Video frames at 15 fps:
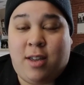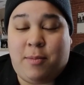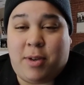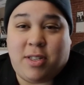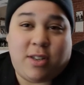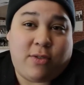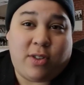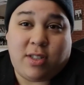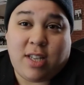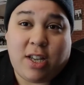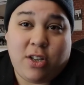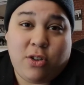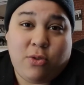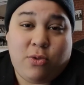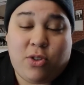myself can tell
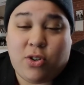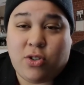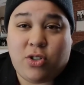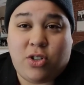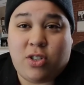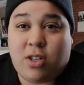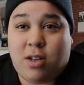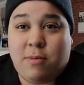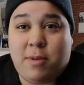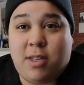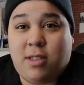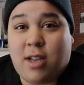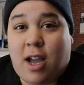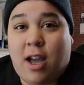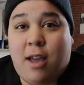you, there's just going to be
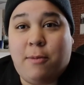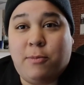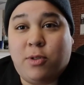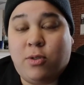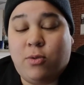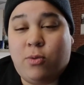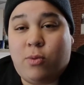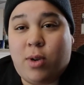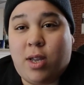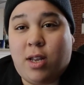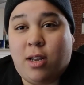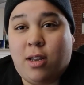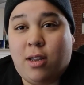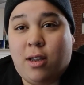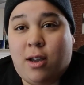times
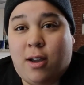when